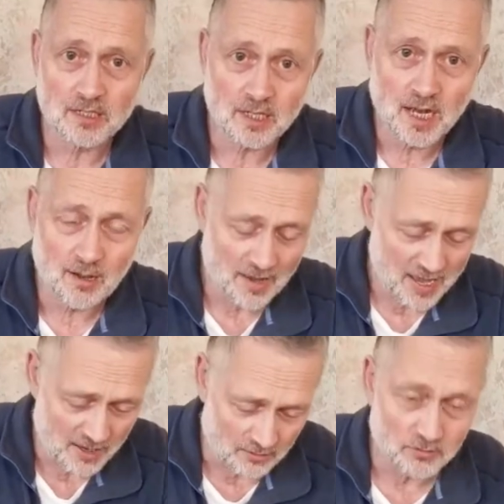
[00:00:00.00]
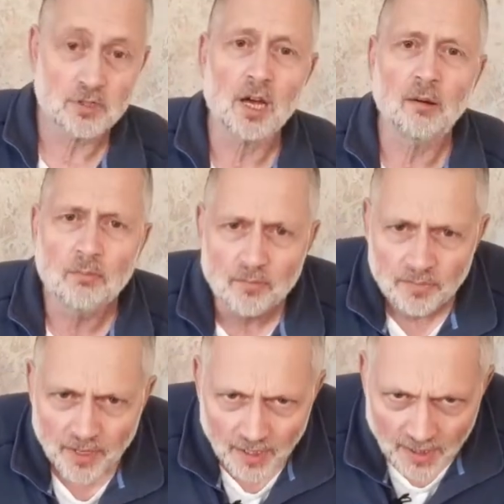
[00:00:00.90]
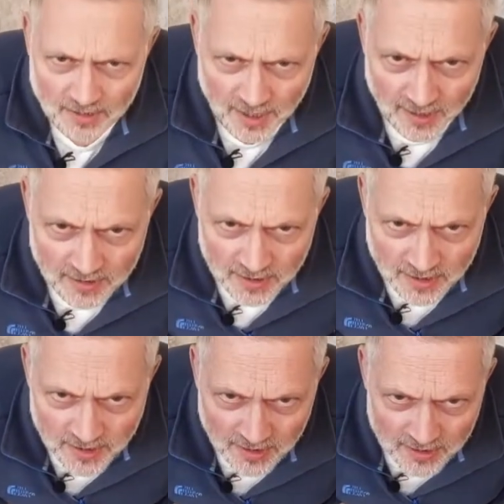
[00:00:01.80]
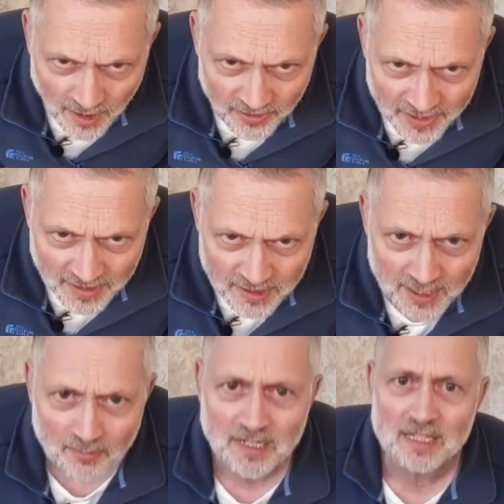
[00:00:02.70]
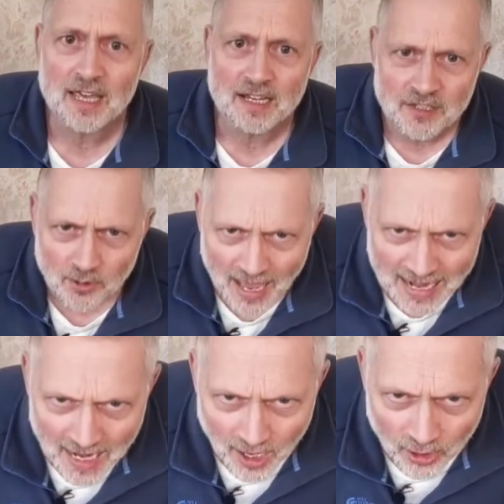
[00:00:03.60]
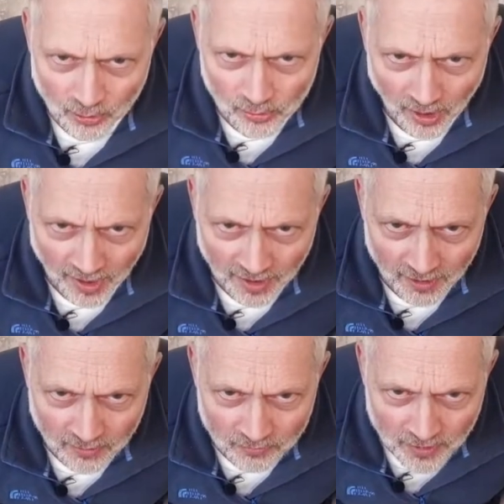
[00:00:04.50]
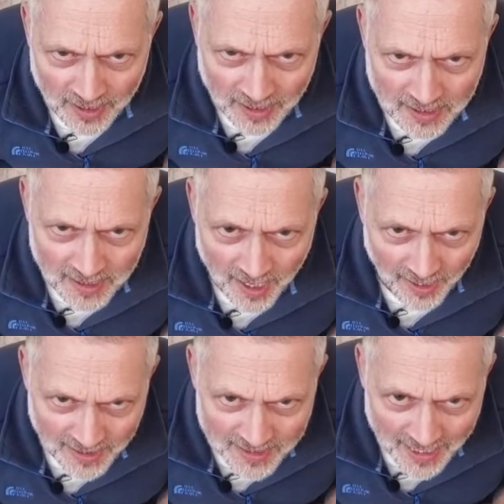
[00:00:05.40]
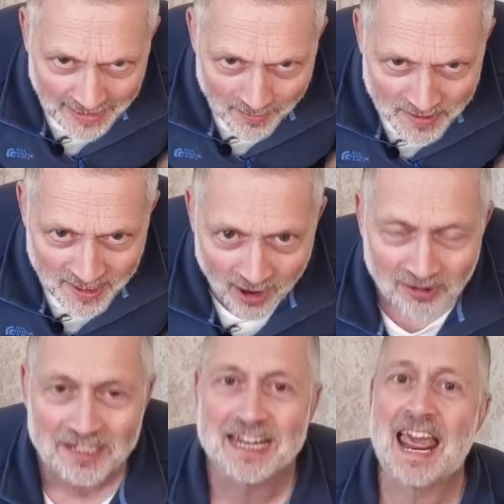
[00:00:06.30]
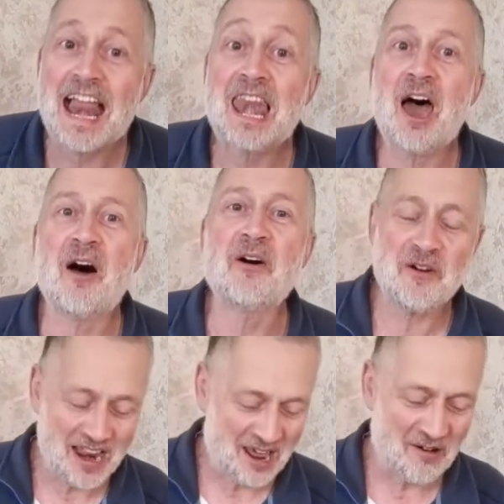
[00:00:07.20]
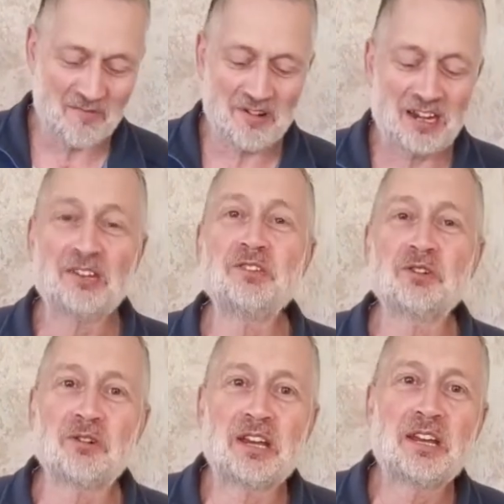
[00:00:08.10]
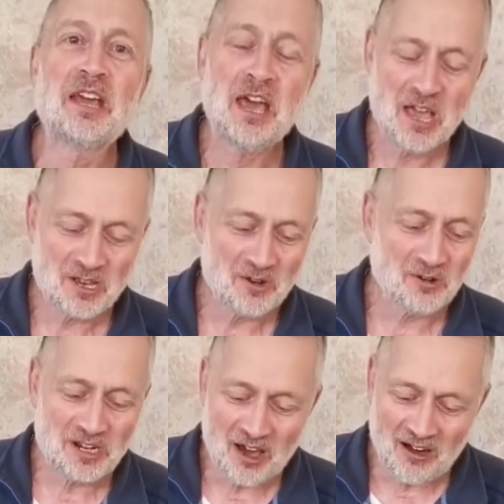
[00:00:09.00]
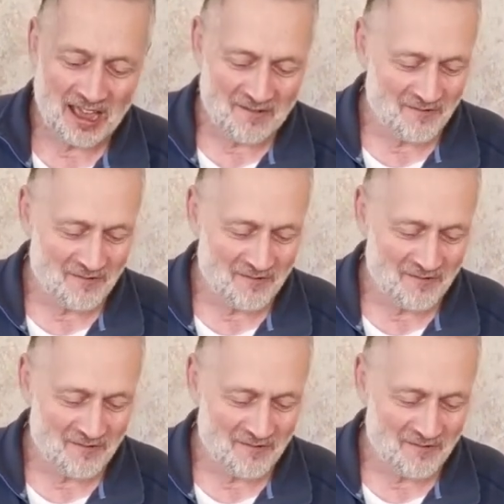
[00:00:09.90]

come out. Is that I think there's somebody there, so hello, I can't read. Is that Gabby's Gardening? Hello, I really enjoyed your live